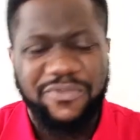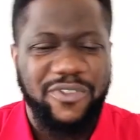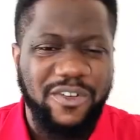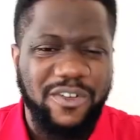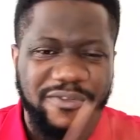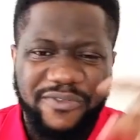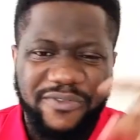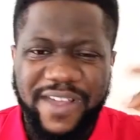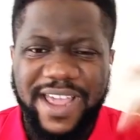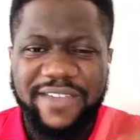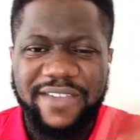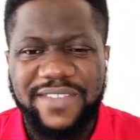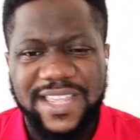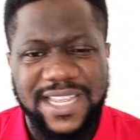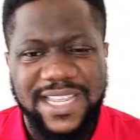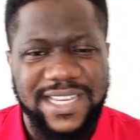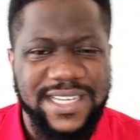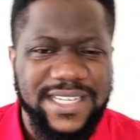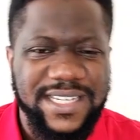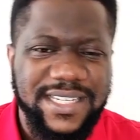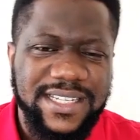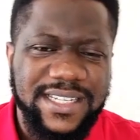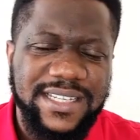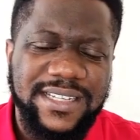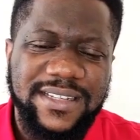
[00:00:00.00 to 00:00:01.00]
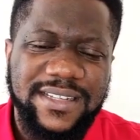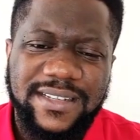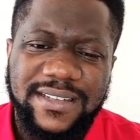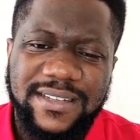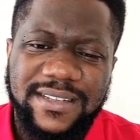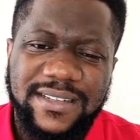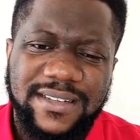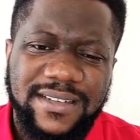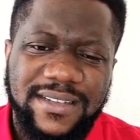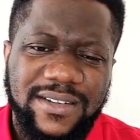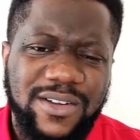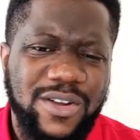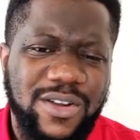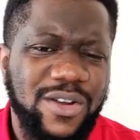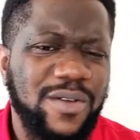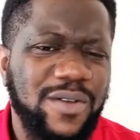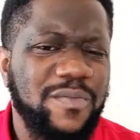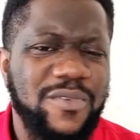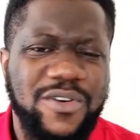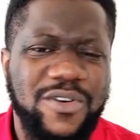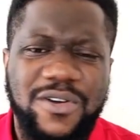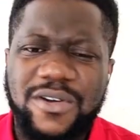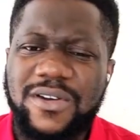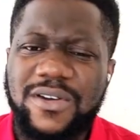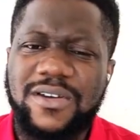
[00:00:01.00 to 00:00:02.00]
it for five years
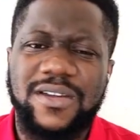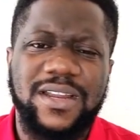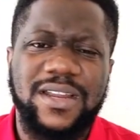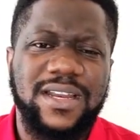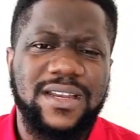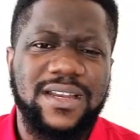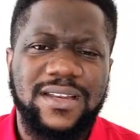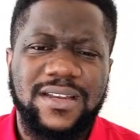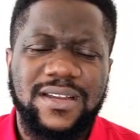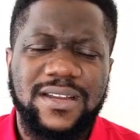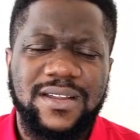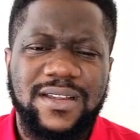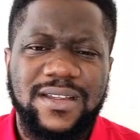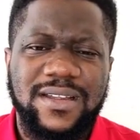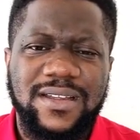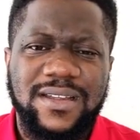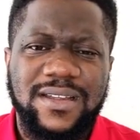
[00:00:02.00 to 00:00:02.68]
come on